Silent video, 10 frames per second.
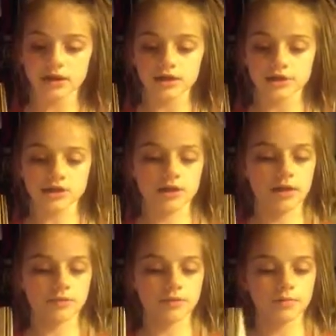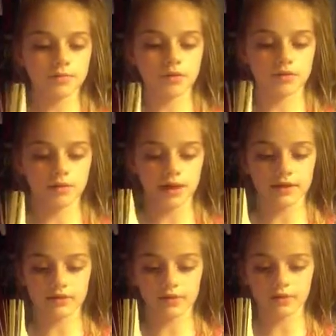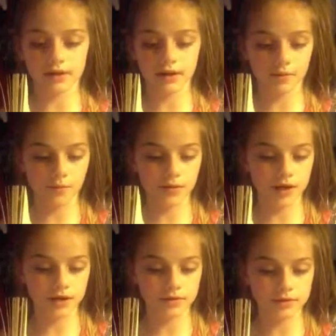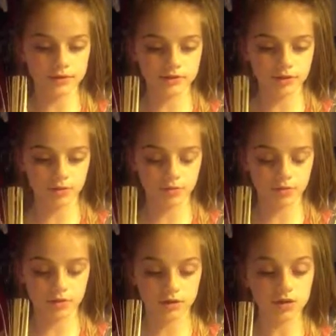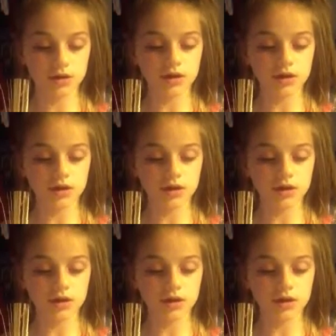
She grabbed a book lying in the corner. I hope we're not going to another war.